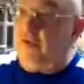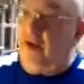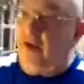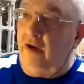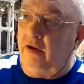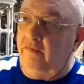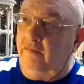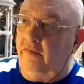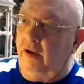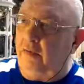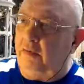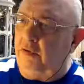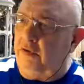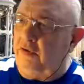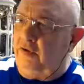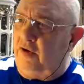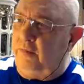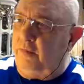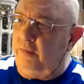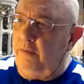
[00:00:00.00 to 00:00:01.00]
of networks that
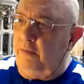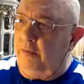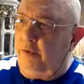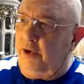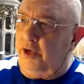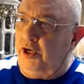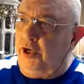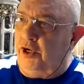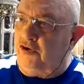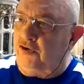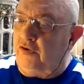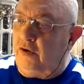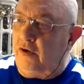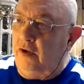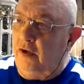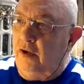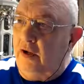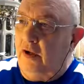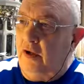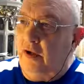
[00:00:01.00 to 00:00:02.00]
have been breached
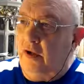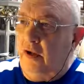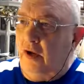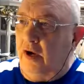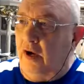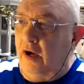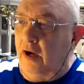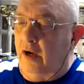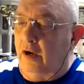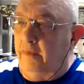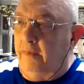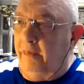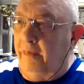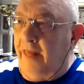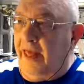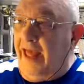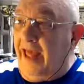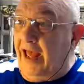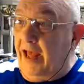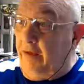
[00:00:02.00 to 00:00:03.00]

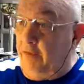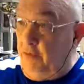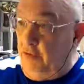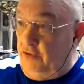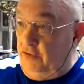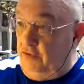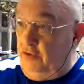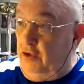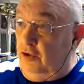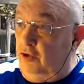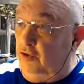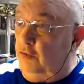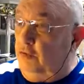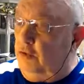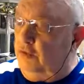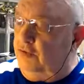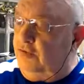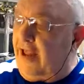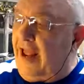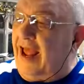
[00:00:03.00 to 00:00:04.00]
had
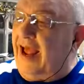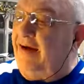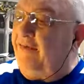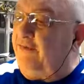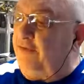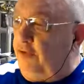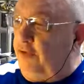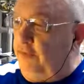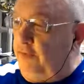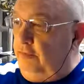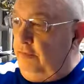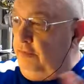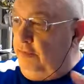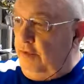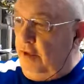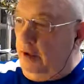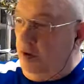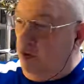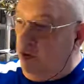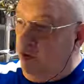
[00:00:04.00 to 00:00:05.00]
residuals after
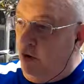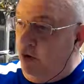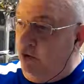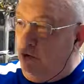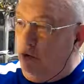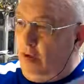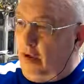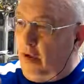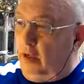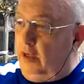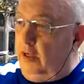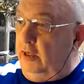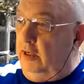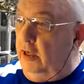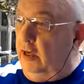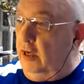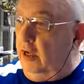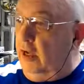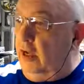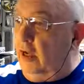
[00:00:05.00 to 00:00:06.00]
they, quote, cleaned
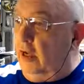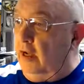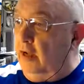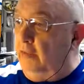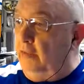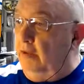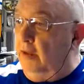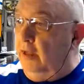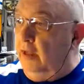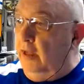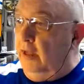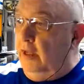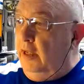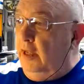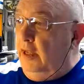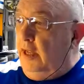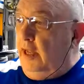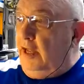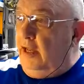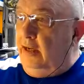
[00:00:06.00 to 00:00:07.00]
it up.
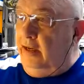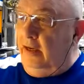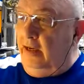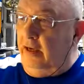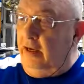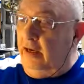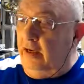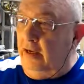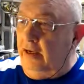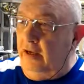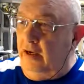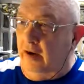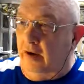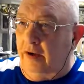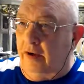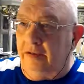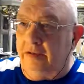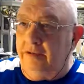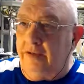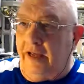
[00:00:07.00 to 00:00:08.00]
And,
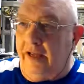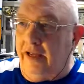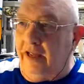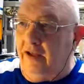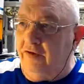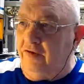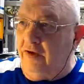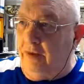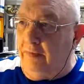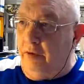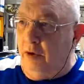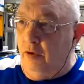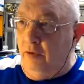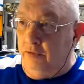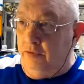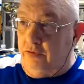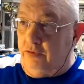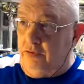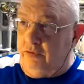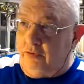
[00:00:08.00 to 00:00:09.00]
I guess I'm
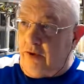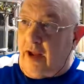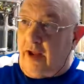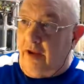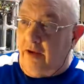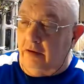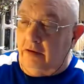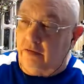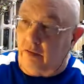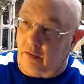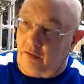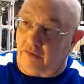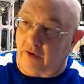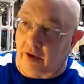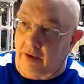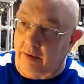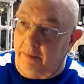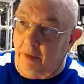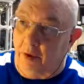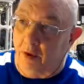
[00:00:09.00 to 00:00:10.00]
old style. Of course I
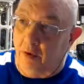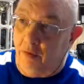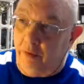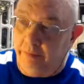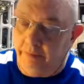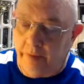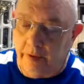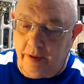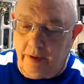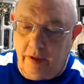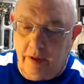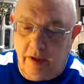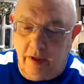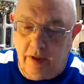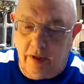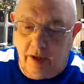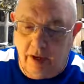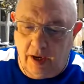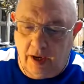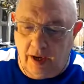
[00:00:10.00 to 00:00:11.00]
am old, but
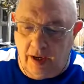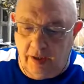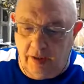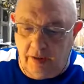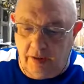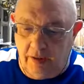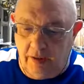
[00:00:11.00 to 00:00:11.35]
I